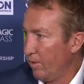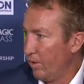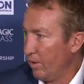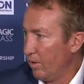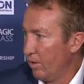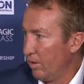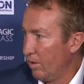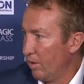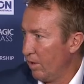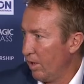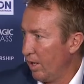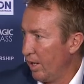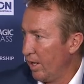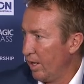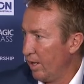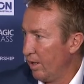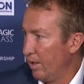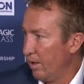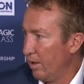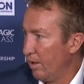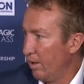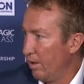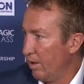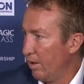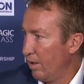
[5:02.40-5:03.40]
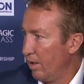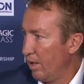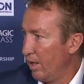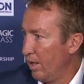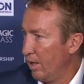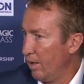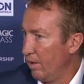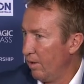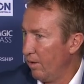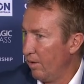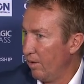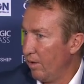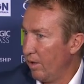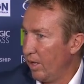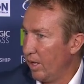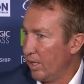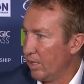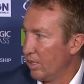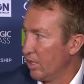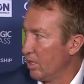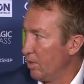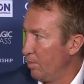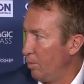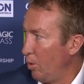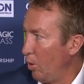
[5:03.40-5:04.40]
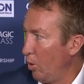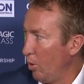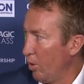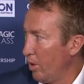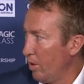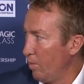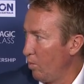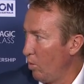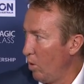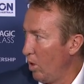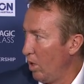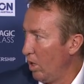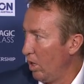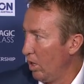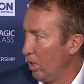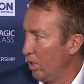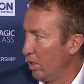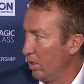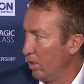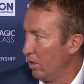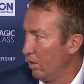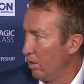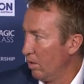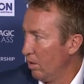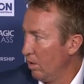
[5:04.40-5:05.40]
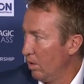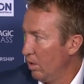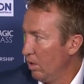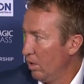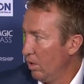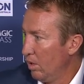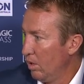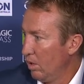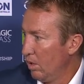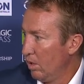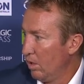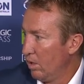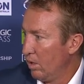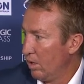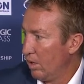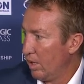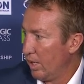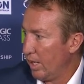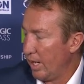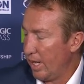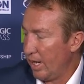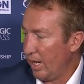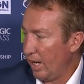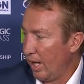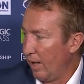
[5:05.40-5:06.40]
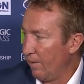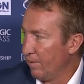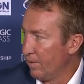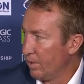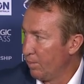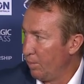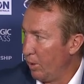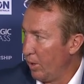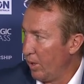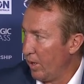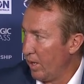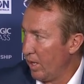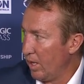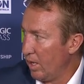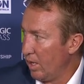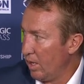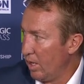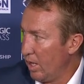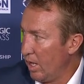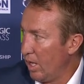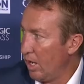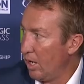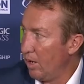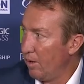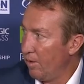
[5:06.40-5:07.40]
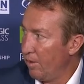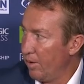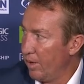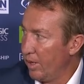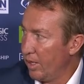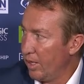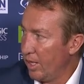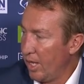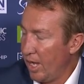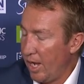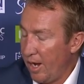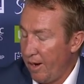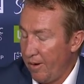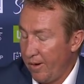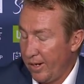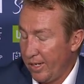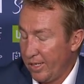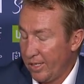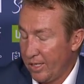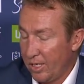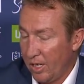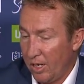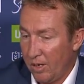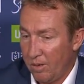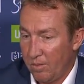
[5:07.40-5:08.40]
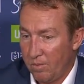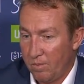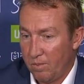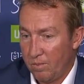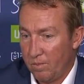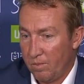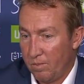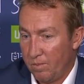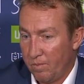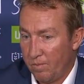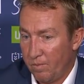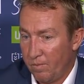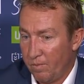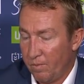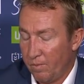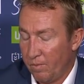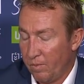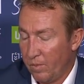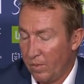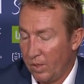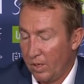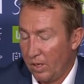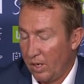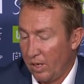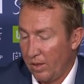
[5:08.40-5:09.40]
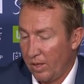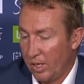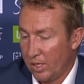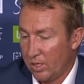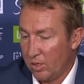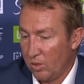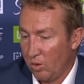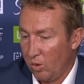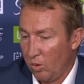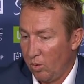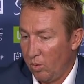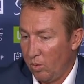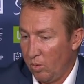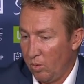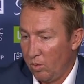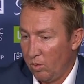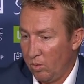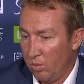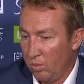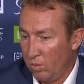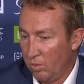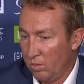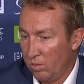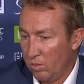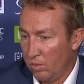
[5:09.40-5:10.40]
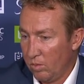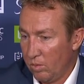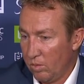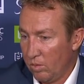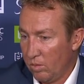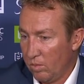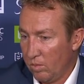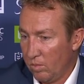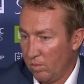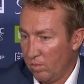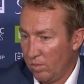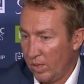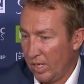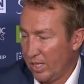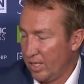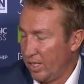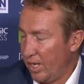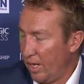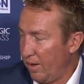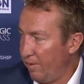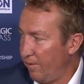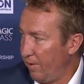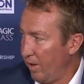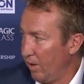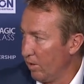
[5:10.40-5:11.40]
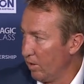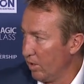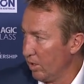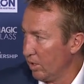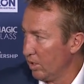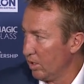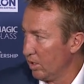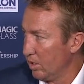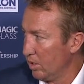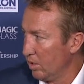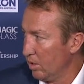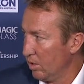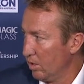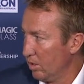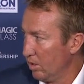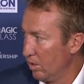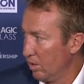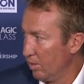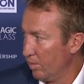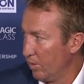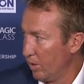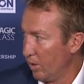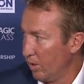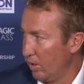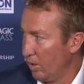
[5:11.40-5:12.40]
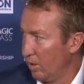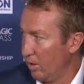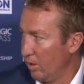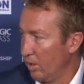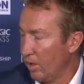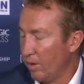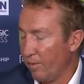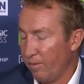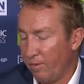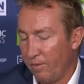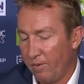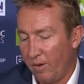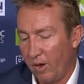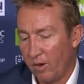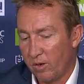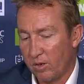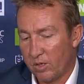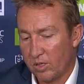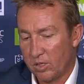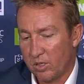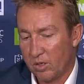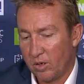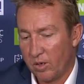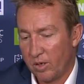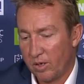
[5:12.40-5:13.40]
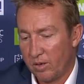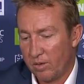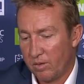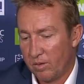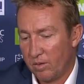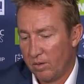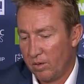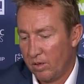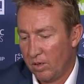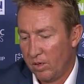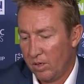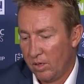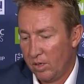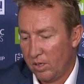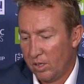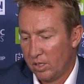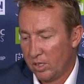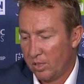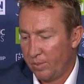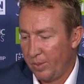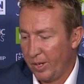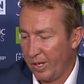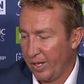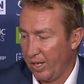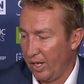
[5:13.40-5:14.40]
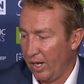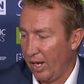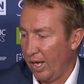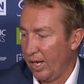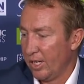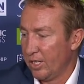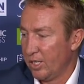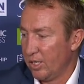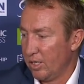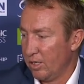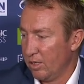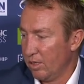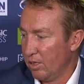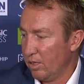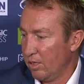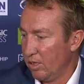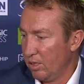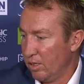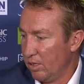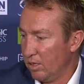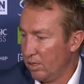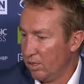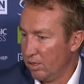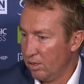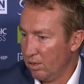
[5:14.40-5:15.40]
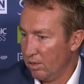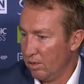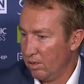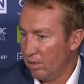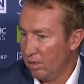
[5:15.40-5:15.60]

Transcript: and and and and support him well and and he loves being here and in the area so you know that's all that's our focus I'm not going to focus on speculation because,